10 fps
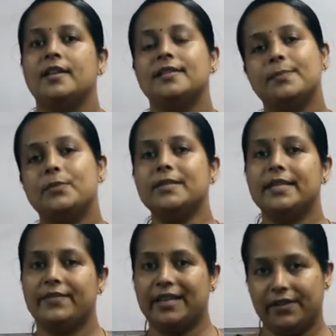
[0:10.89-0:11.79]
Suppose
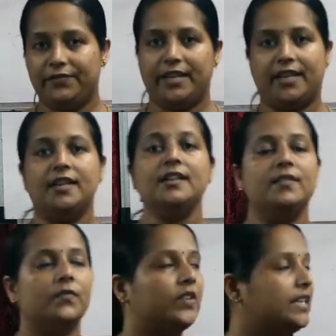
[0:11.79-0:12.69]
given the figure,
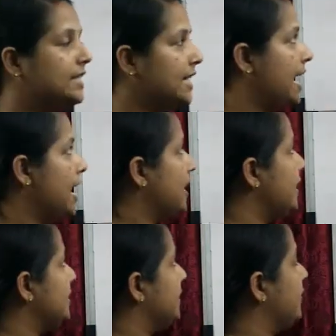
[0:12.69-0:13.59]
one triangle
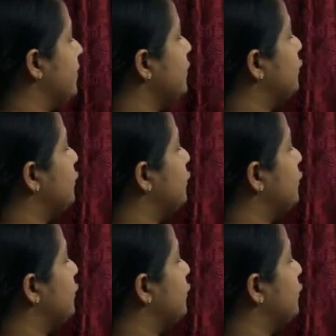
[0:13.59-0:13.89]
is given